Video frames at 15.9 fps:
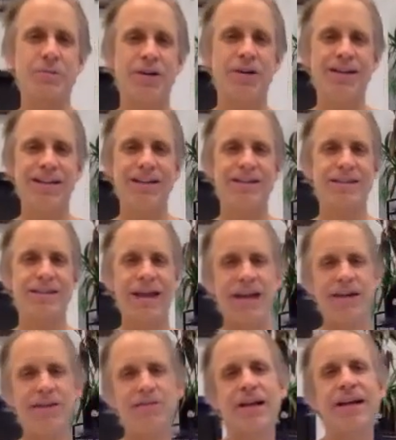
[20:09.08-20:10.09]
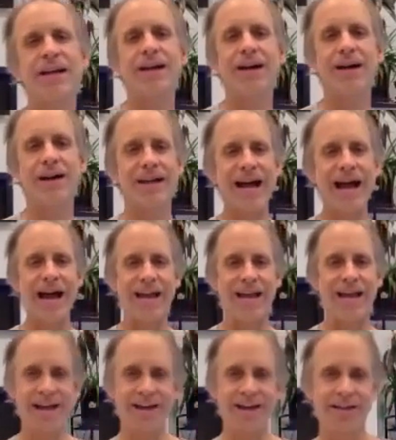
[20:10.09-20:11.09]
one is kind of like a
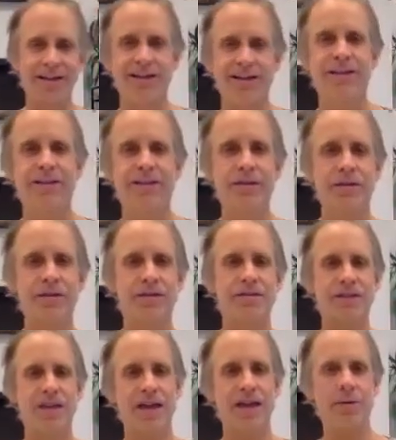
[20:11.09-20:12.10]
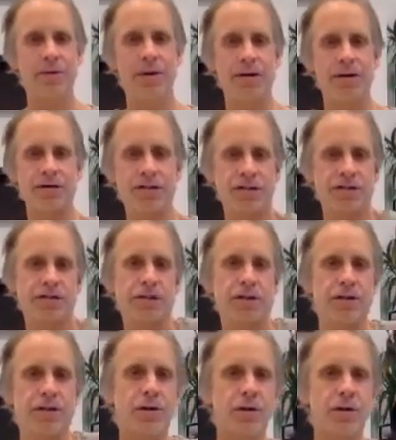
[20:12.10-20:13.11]
kayak, you could say, where you're just
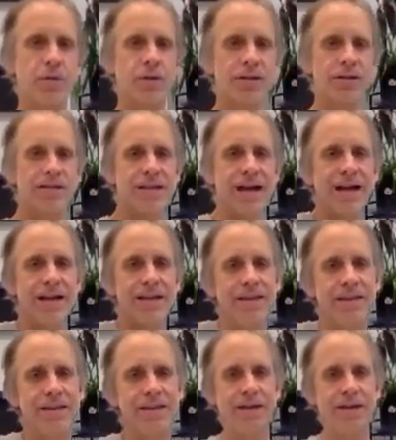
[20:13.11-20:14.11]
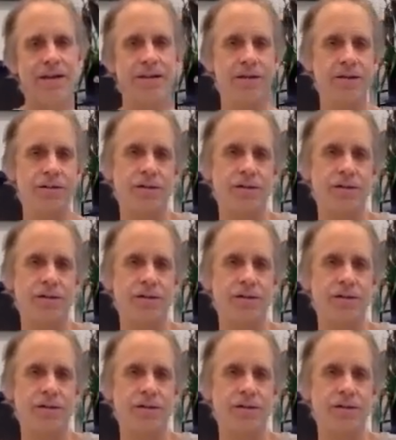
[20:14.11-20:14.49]
going one side then the other.